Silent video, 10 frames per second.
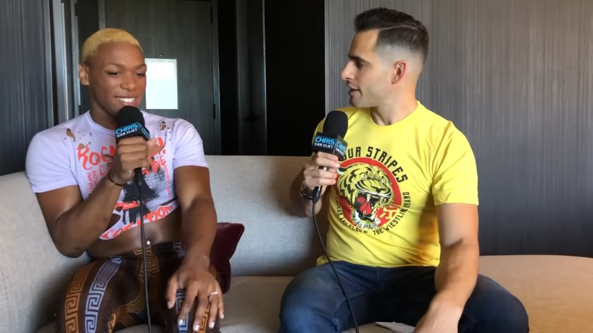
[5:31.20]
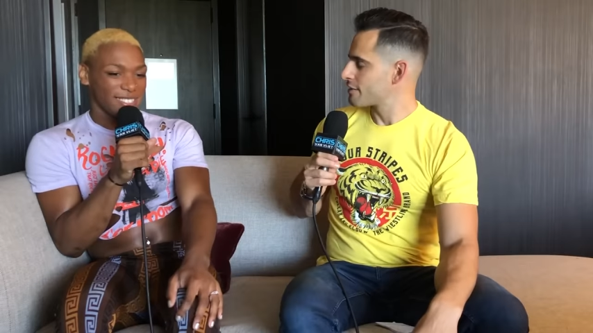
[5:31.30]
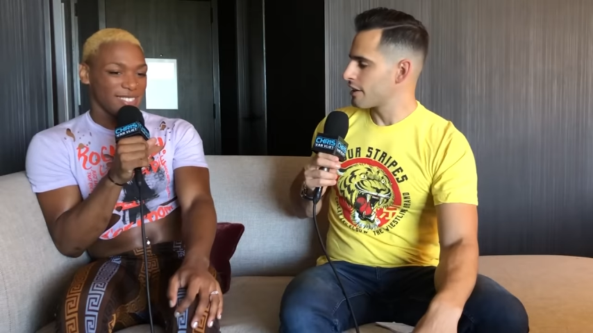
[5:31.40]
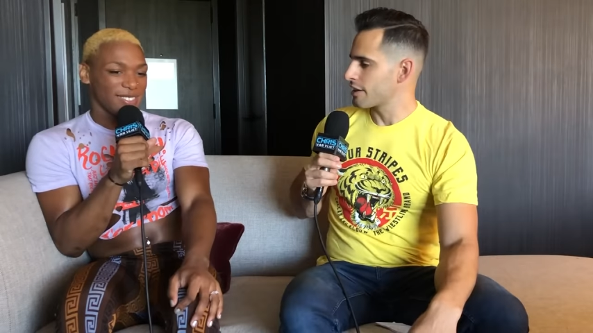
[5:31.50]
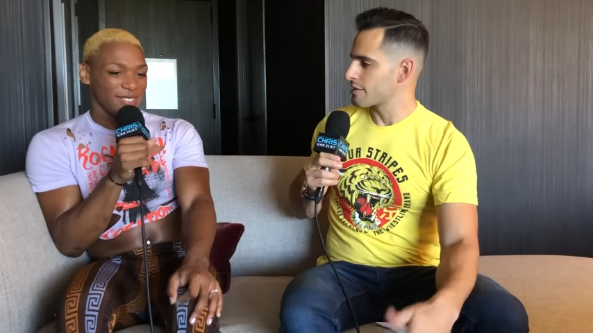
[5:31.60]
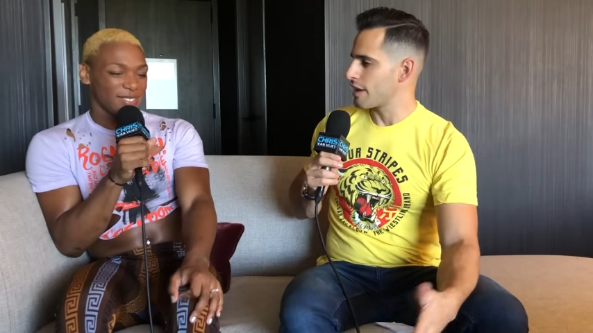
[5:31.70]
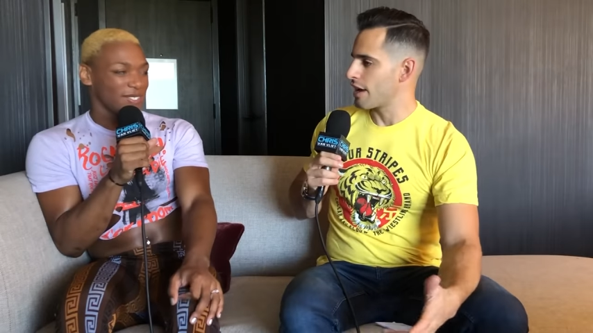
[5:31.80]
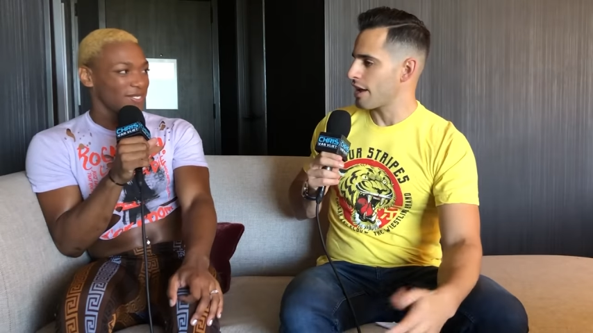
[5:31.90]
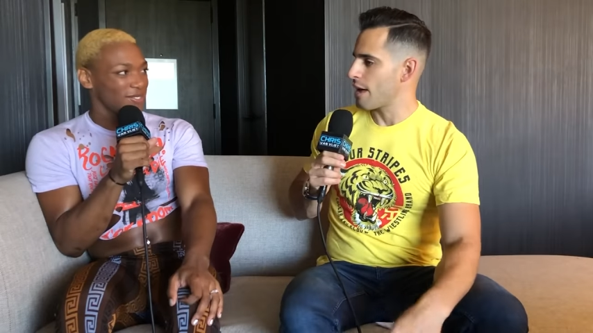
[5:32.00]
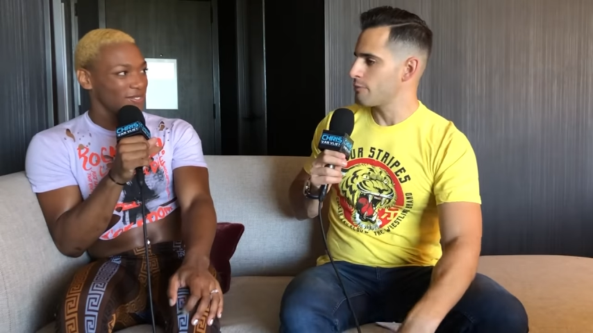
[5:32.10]
Speaker 1: That's like
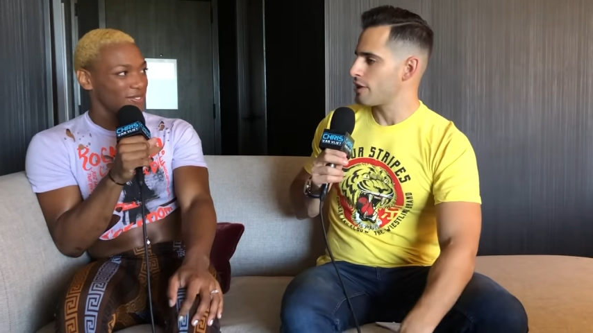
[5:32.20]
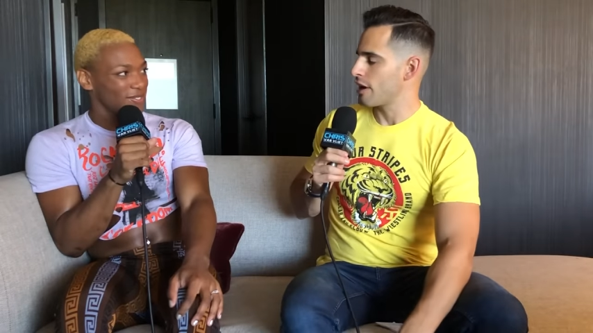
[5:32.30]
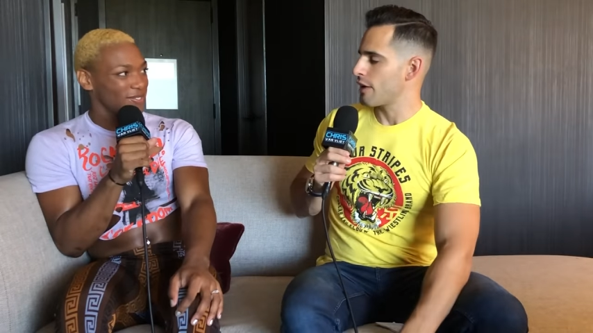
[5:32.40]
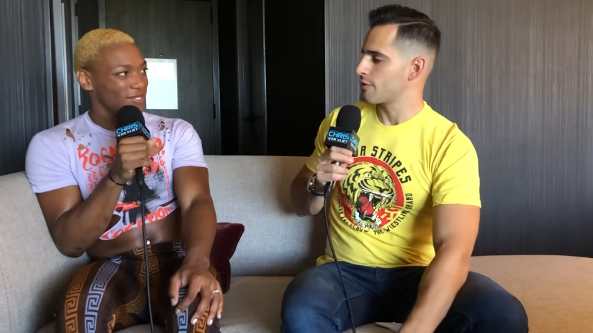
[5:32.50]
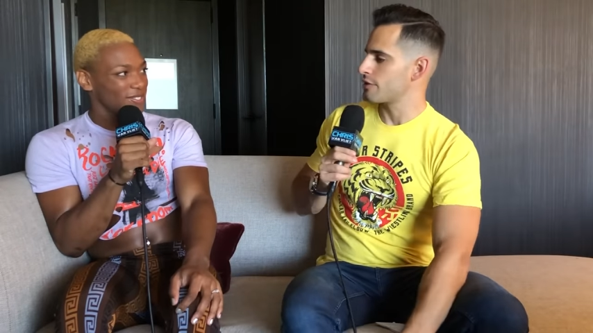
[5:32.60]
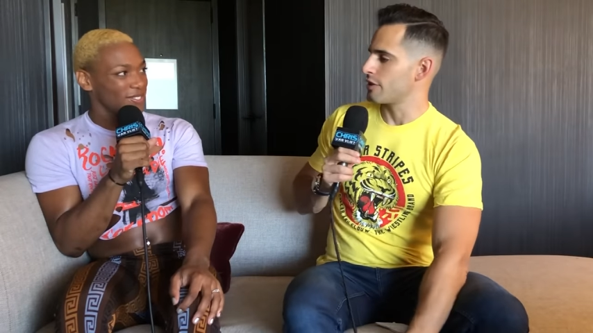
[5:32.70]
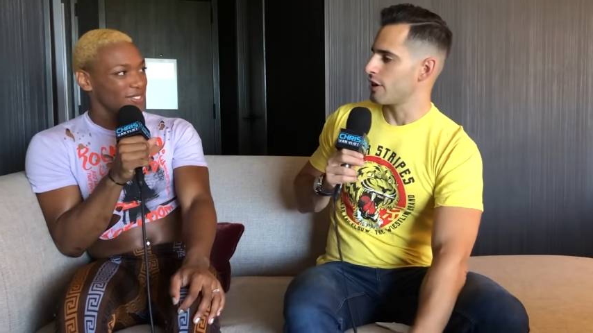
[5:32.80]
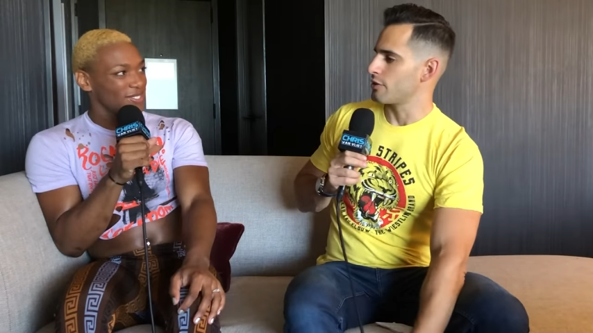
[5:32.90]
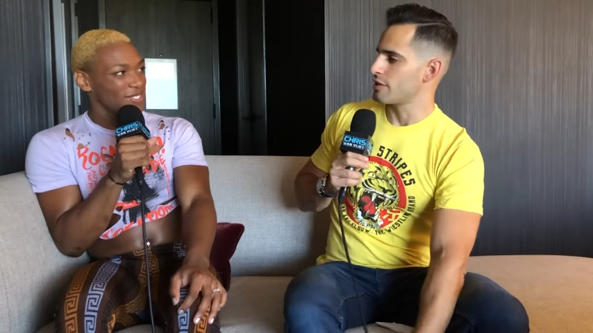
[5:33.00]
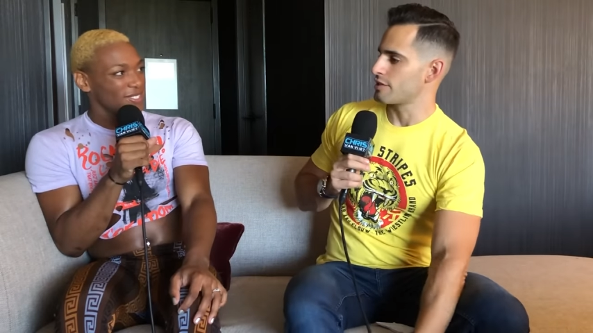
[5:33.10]
saying M J F's, you
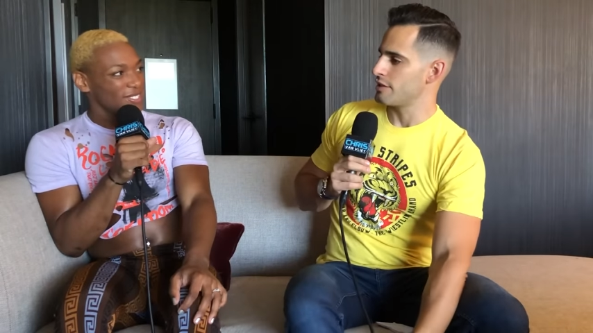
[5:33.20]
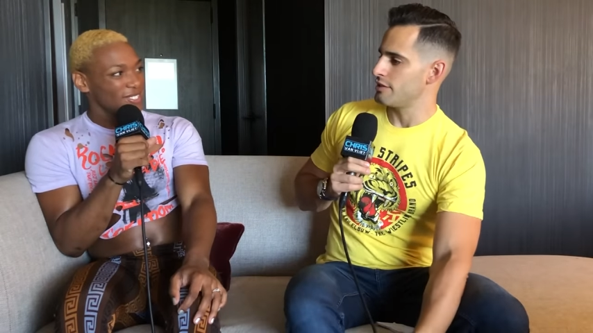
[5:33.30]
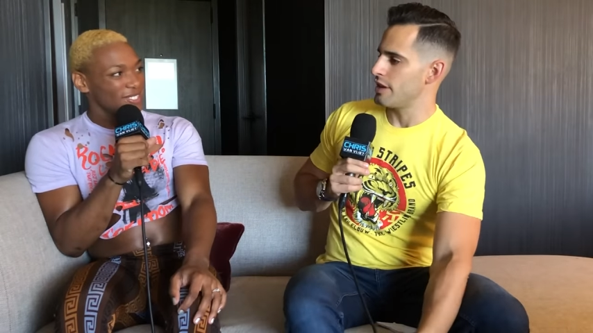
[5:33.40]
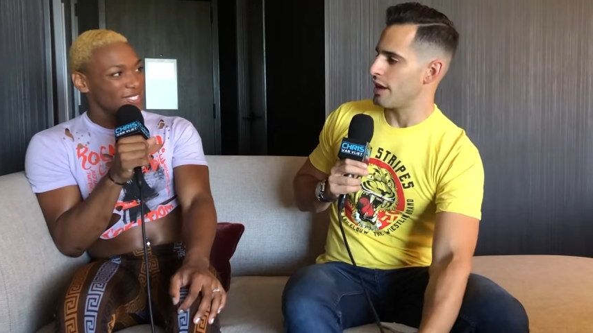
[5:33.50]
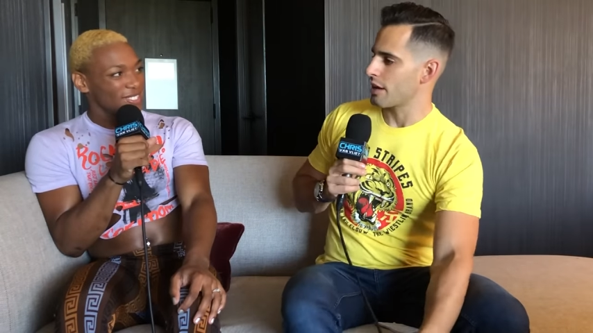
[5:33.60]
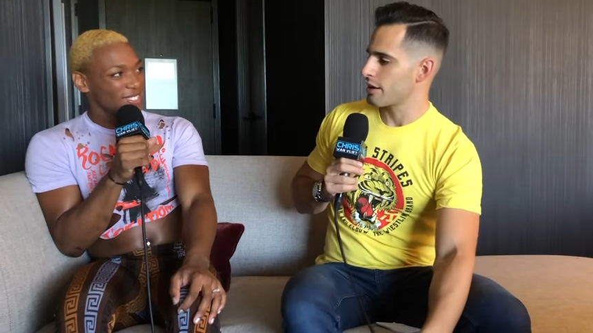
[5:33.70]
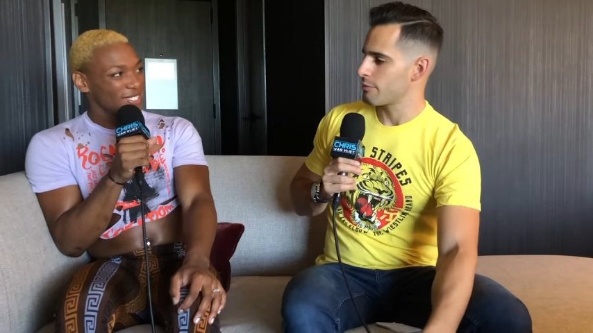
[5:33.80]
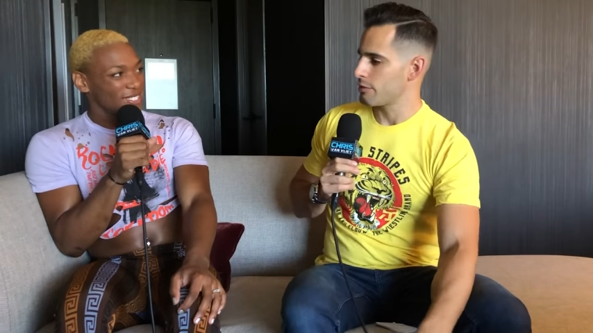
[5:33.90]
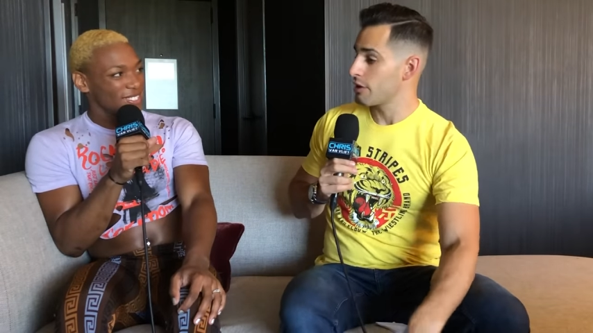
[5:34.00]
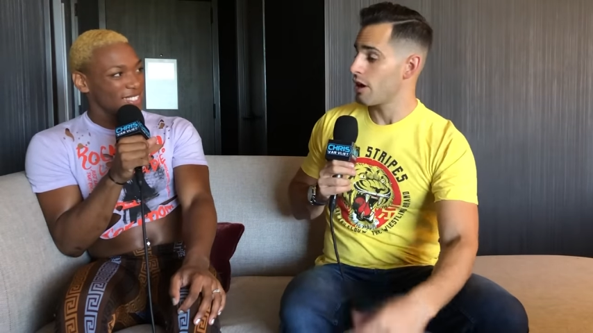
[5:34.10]
know, just a
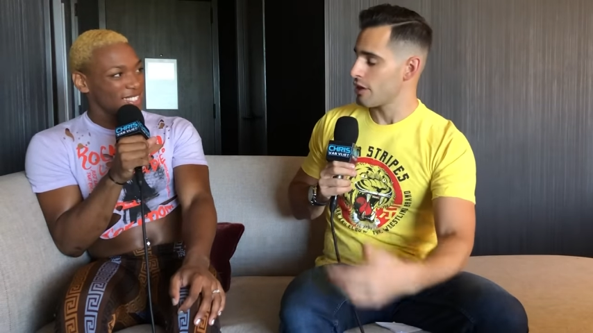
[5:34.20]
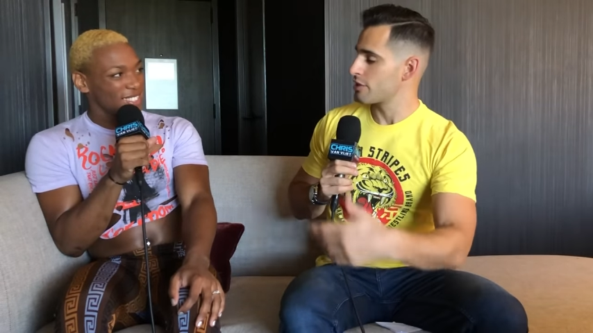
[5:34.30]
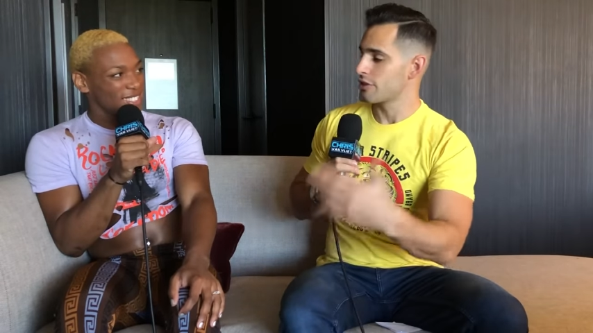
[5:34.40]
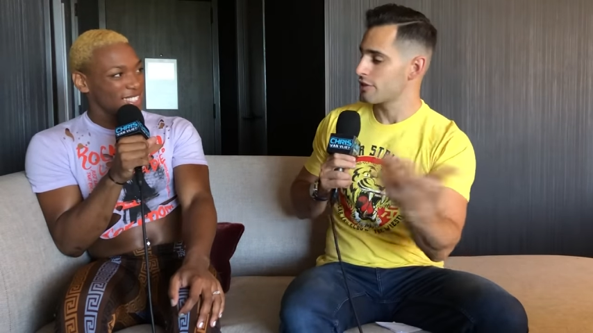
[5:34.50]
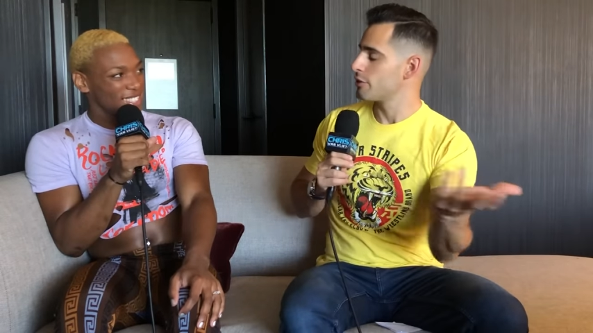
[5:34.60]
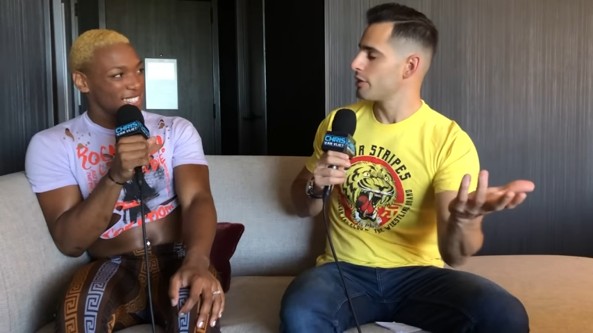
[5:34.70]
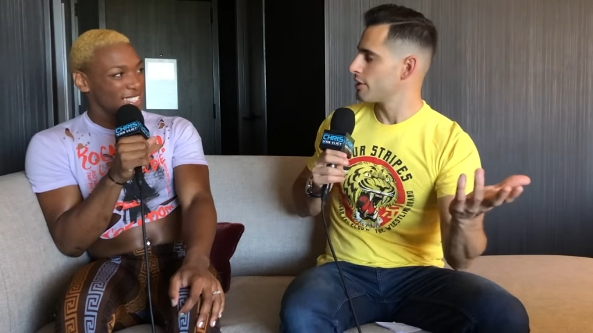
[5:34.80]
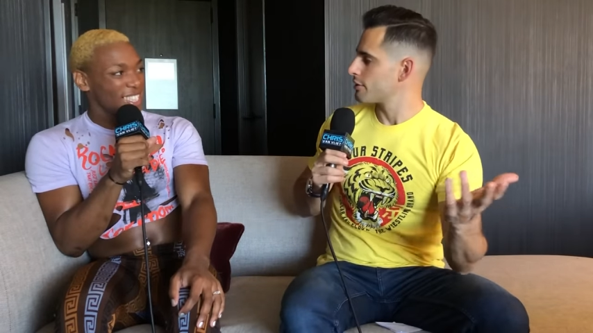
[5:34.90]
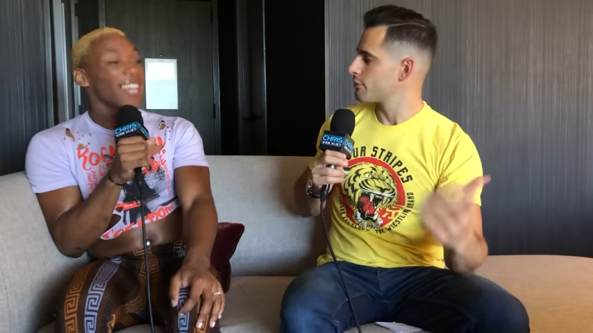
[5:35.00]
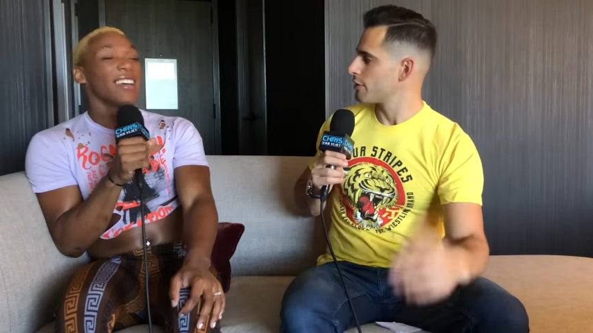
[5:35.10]
dick, but no, that's just who he
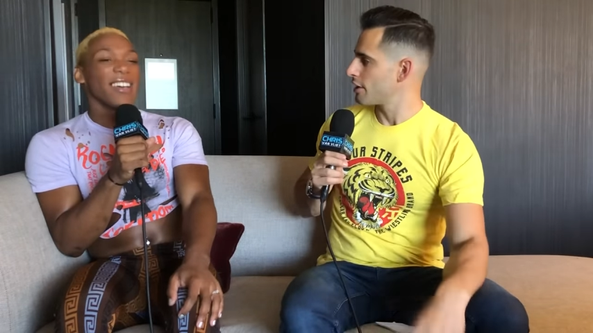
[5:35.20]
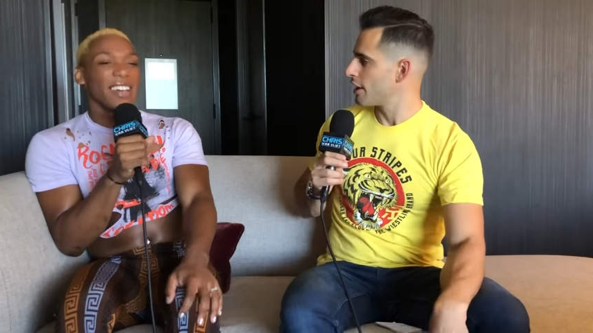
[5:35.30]
is in real